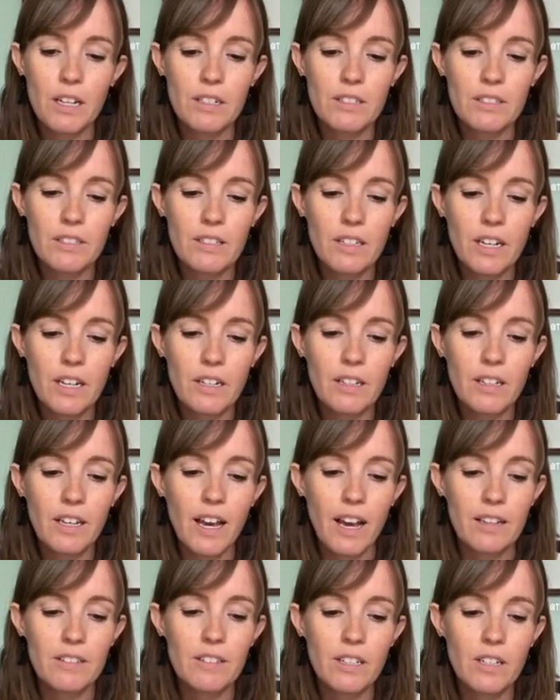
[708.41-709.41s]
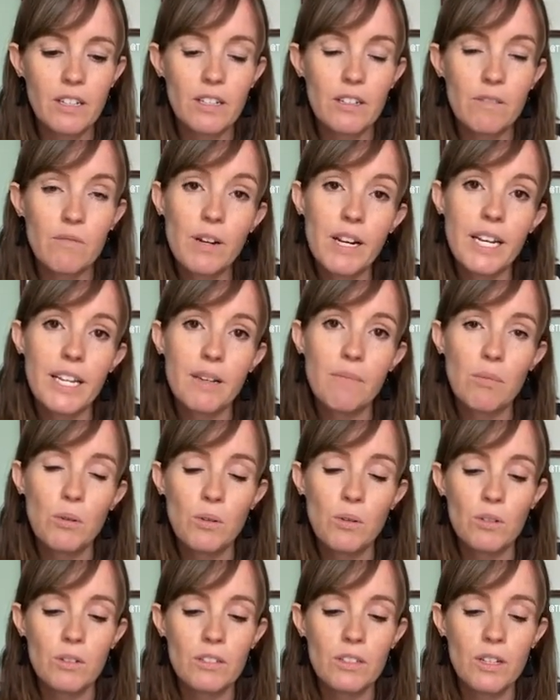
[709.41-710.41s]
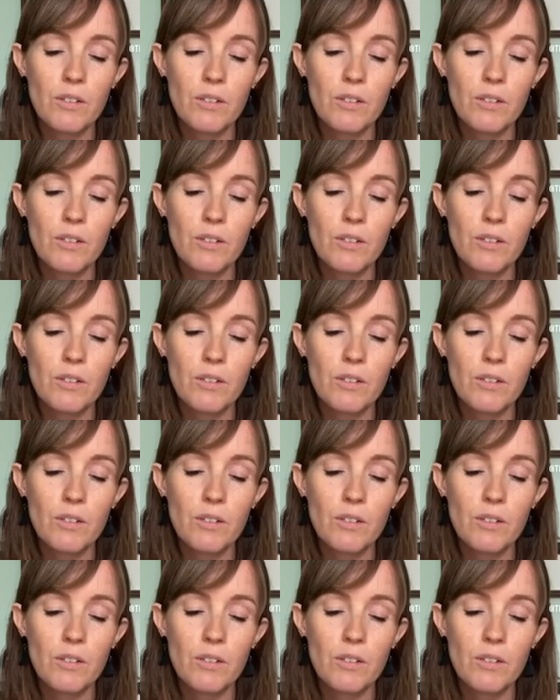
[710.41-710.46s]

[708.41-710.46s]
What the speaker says: And so so really important.